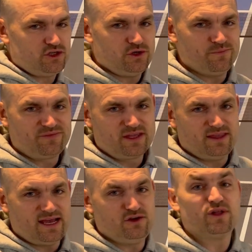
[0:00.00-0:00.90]
at you,
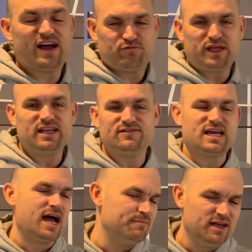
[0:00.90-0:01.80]
then you'll have plenty of
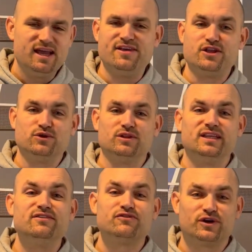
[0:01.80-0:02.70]
time and then you'll
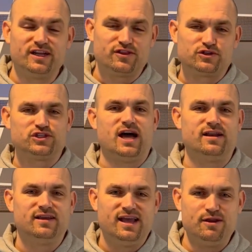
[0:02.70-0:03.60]
live for another
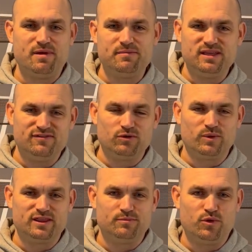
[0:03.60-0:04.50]
shot and maybe even
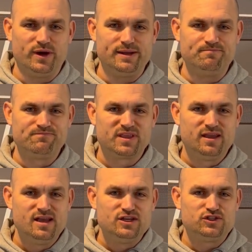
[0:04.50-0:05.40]
win the point.
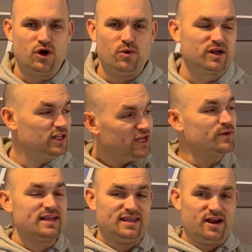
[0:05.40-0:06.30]
So click
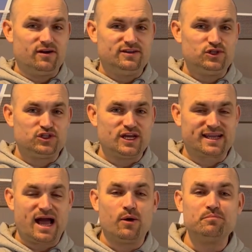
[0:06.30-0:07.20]
right there to
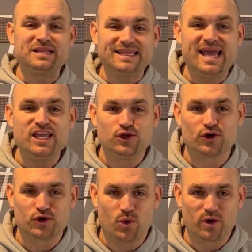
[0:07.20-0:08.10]
check out Play
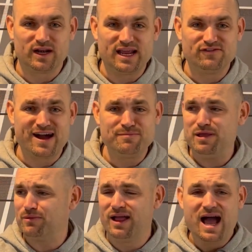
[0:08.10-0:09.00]
Your Court and find
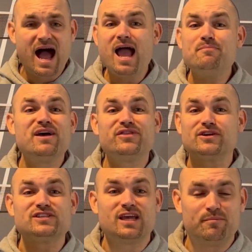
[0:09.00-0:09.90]
people. I bet
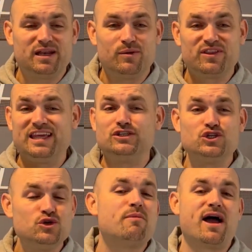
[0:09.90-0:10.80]
there's somebody within
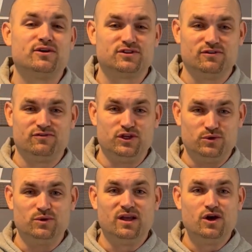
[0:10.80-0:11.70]
2 miles of
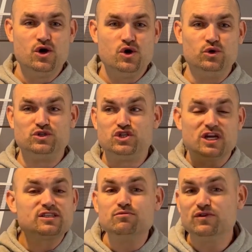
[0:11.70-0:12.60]
you who
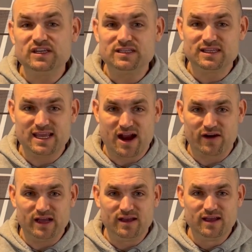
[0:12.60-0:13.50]
just moved into the
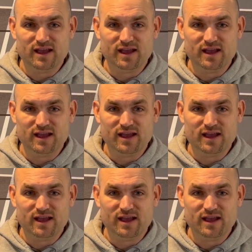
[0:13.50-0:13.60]
area